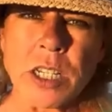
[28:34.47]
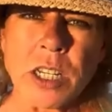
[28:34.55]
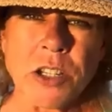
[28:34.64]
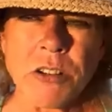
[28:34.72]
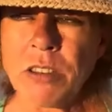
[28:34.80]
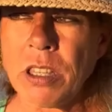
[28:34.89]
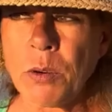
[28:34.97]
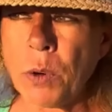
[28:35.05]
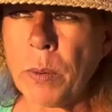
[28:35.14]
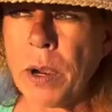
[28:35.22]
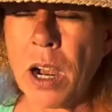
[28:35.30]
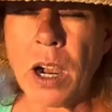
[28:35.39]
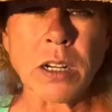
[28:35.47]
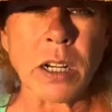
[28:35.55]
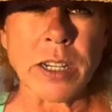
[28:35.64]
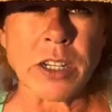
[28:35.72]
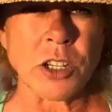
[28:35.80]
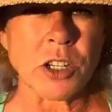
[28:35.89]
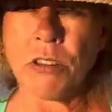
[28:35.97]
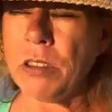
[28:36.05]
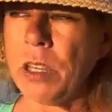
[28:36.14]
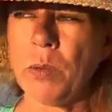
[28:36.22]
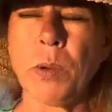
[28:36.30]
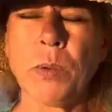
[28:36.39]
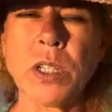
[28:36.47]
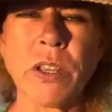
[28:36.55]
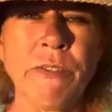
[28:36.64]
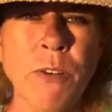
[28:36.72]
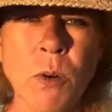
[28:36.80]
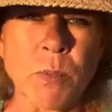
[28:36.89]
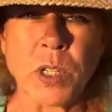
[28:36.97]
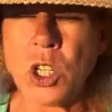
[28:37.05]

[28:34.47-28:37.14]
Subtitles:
Did you think we were ugly? Did you think we were deformed?